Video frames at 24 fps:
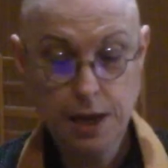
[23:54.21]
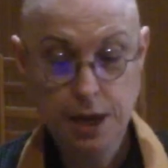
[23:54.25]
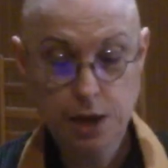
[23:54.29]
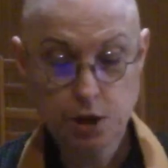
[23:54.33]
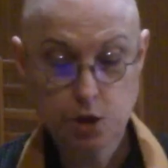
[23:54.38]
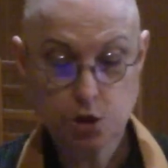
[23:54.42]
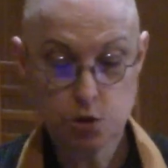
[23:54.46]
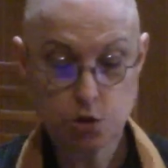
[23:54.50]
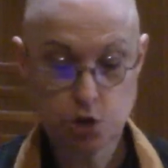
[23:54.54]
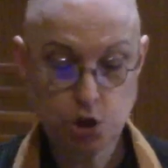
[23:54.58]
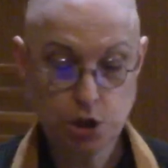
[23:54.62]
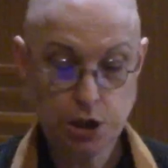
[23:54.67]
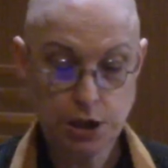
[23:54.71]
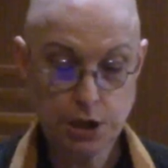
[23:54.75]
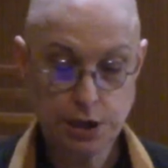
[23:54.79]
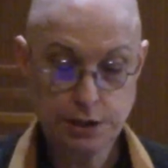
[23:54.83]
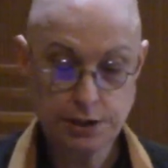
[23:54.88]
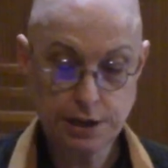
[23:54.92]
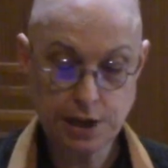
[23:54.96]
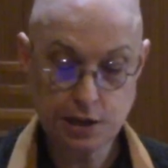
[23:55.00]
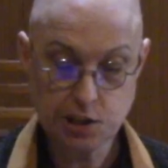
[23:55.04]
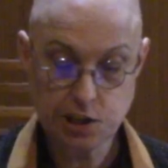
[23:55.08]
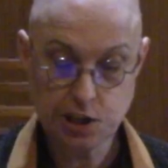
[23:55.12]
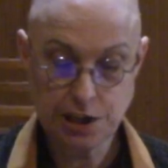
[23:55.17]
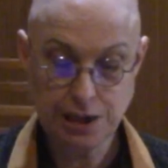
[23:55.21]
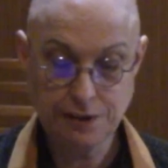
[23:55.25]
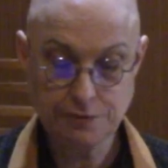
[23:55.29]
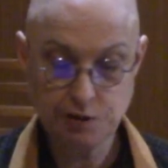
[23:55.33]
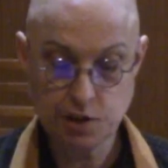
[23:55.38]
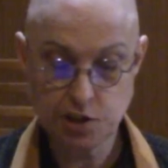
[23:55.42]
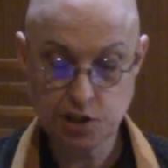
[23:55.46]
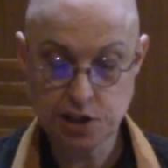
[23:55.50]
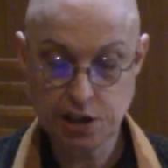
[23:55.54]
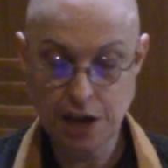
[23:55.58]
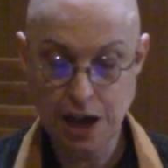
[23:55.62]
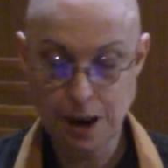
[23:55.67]
So Shikantaza gives
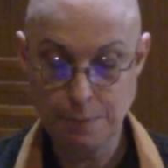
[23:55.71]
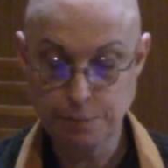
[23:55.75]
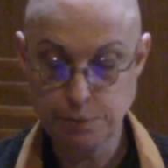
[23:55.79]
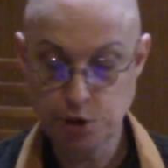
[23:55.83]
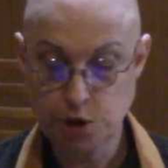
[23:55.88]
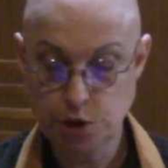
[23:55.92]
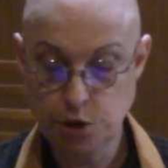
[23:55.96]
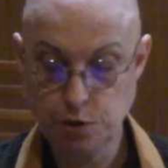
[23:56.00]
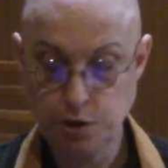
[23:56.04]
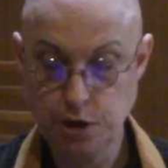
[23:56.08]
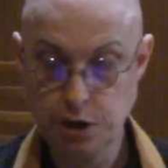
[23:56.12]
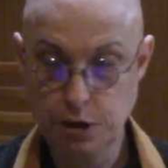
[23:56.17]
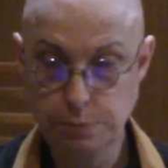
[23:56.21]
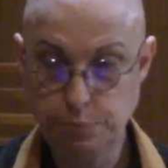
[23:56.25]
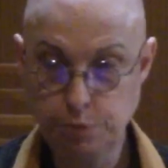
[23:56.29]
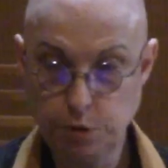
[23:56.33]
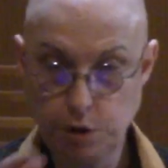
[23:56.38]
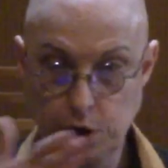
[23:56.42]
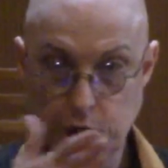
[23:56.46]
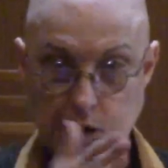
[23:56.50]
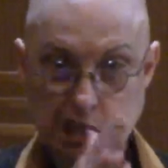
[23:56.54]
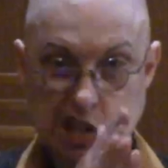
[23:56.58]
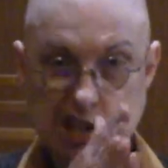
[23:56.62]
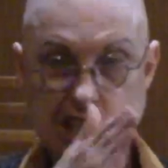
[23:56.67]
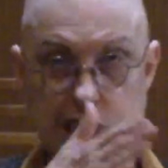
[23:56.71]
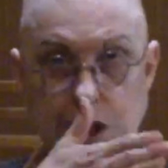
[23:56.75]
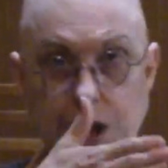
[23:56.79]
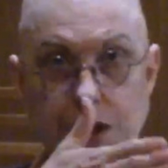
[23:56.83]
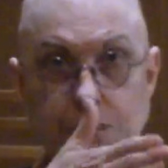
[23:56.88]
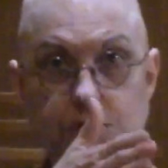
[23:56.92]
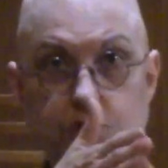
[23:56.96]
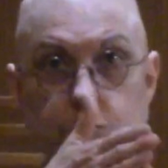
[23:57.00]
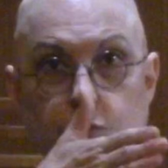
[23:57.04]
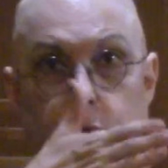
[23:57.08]
us the opportunity to put ourselves